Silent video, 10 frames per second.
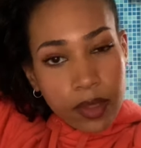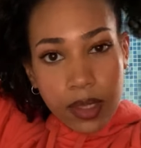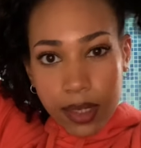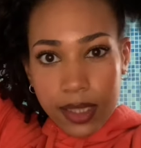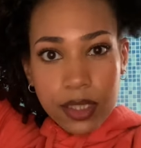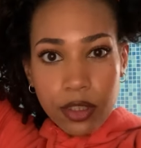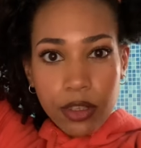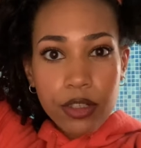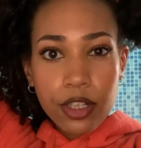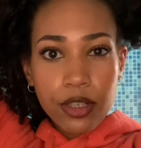And it's
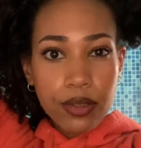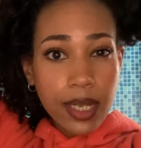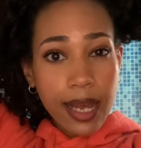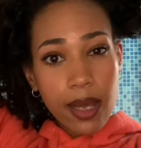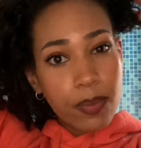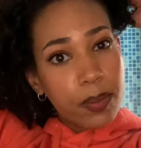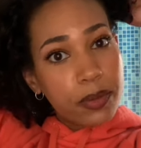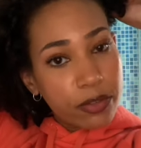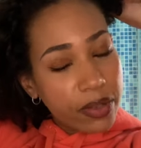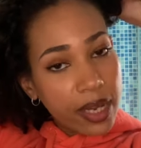good to use a hair bubble
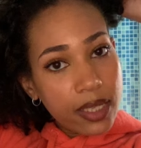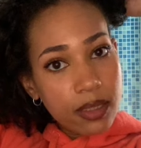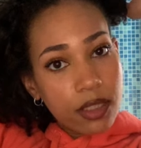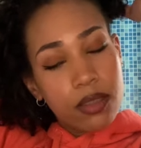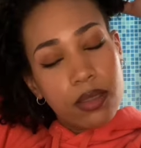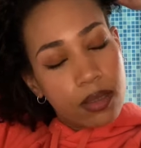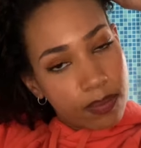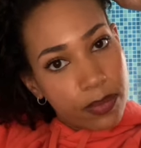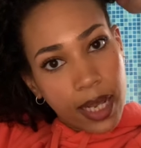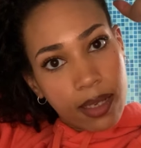first
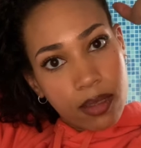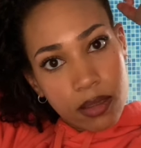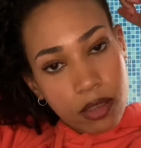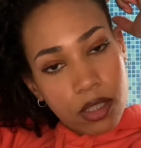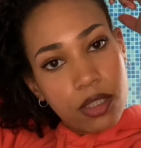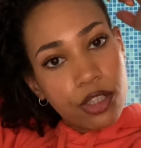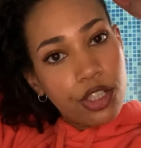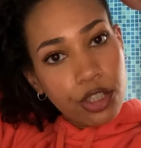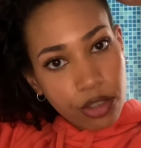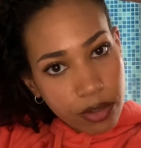to
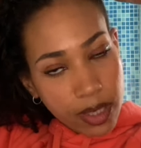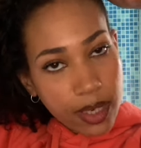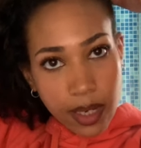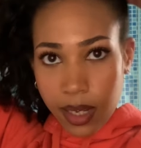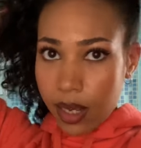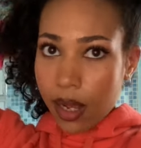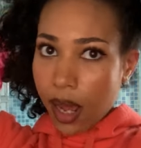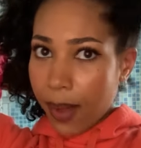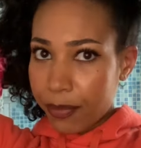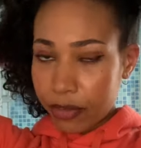secure it
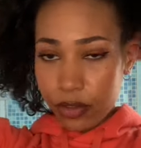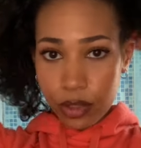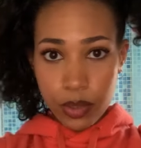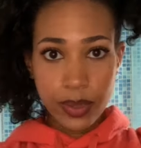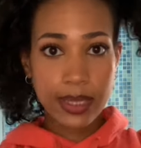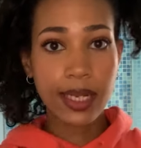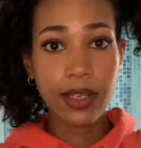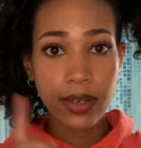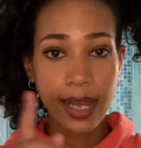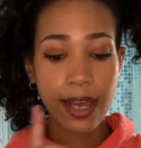before twizzling your
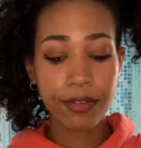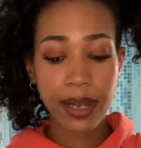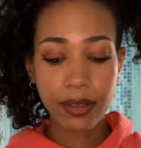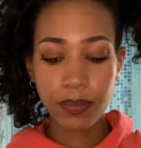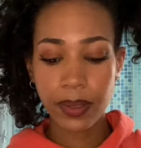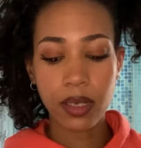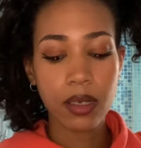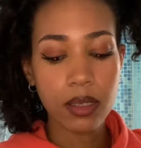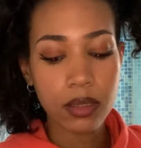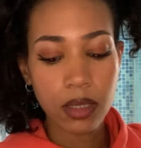hair around,
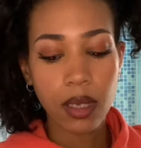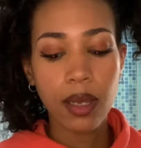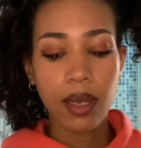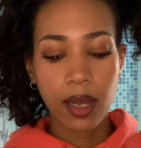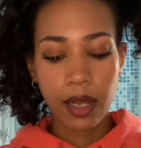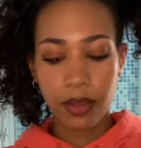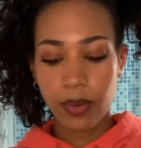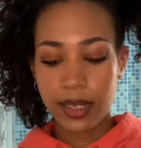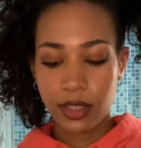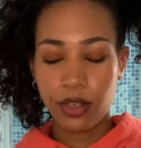because
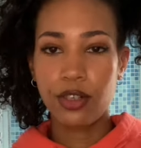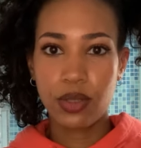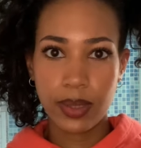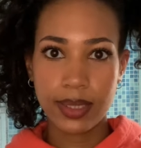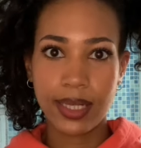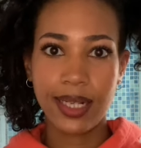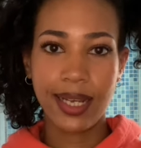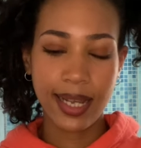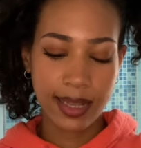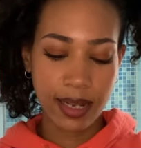otherwise you can twizzle it
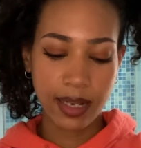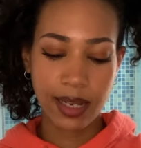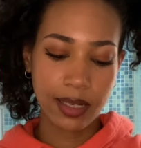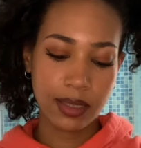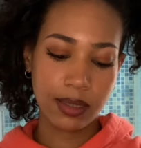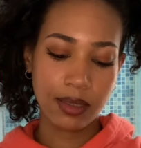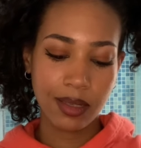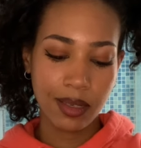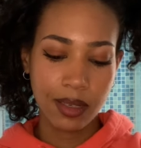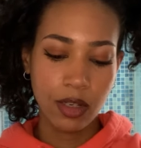and then it gets
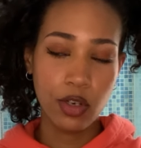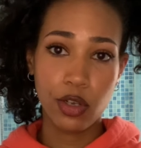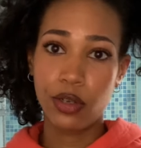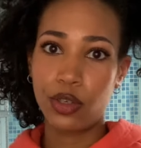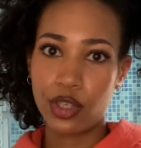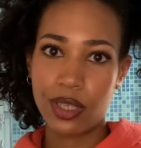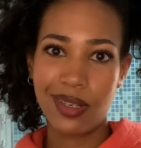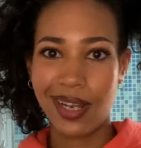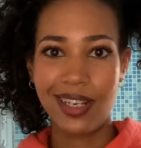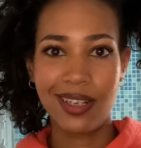loose
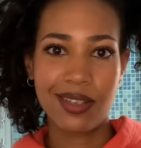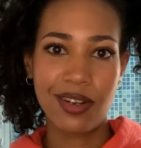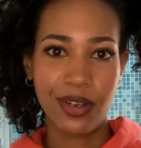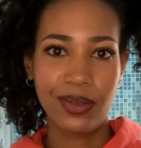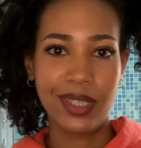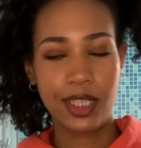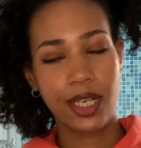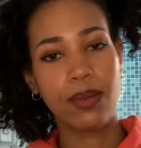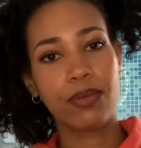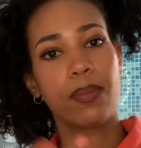and it doesn't hold its
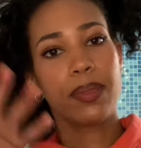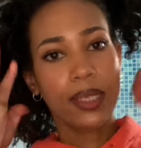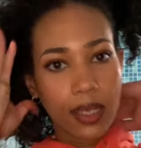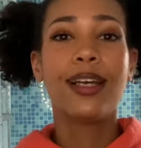shape properly.